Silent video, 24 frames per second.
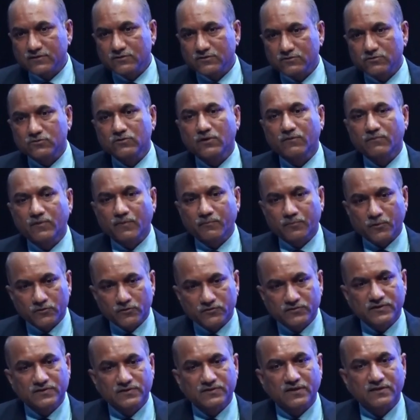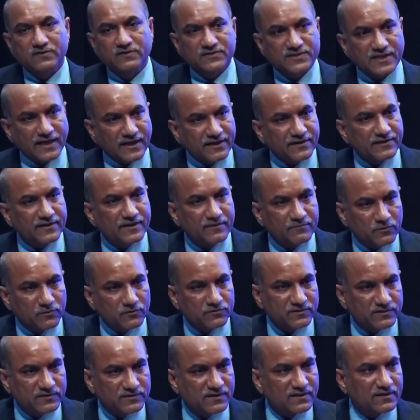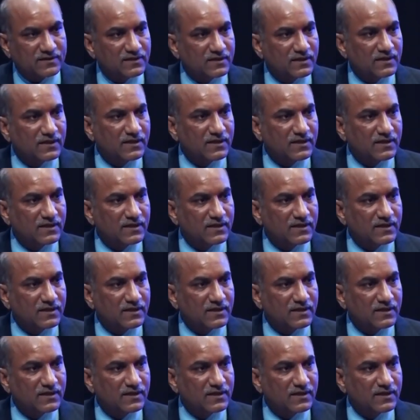through our procedures, tendering procedure,